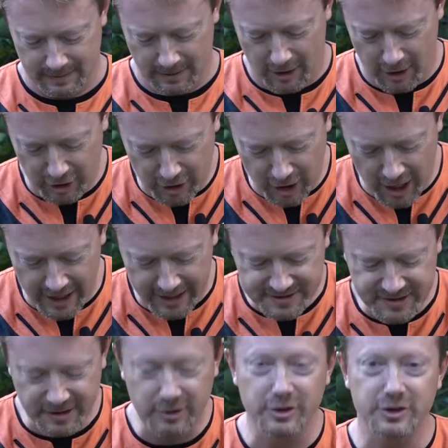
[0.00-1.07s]
our God
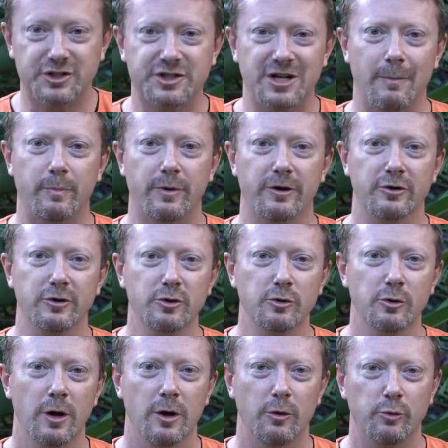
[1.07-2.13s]
is the good shepherd
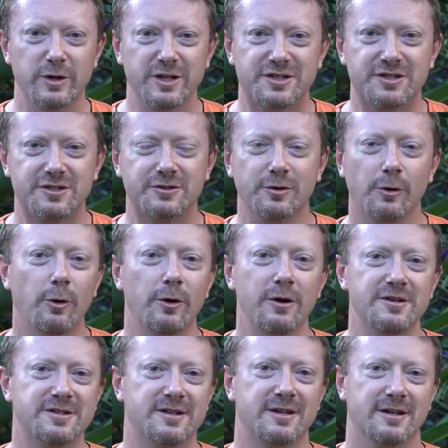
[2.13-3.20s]
who
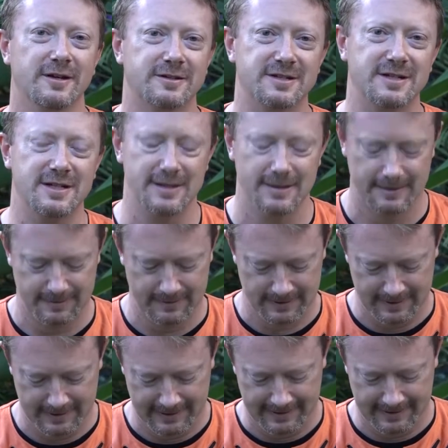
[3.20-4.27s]
restores the guilty,
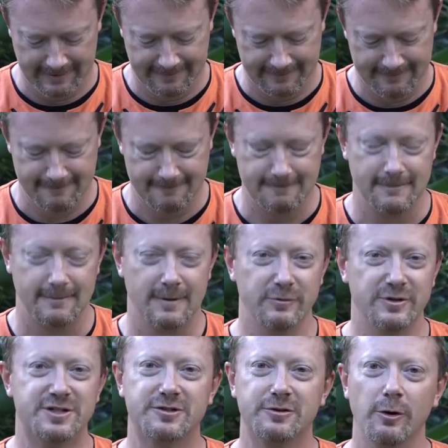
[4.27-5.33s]

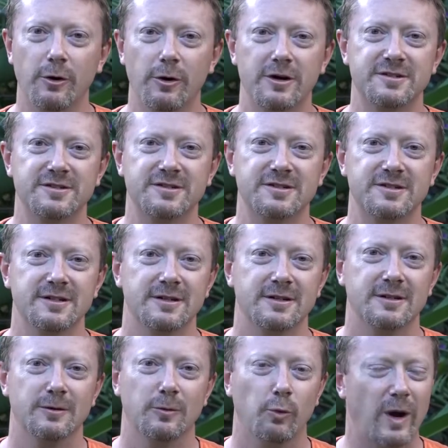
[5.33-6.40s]
restores
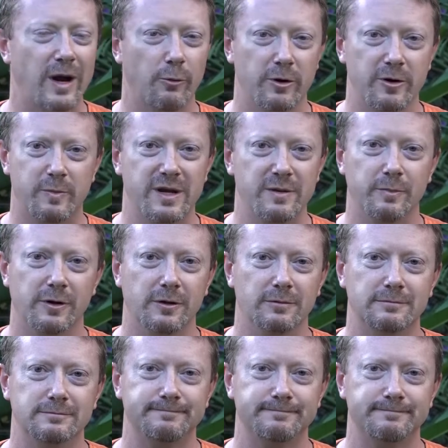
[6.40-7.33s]
wayward people.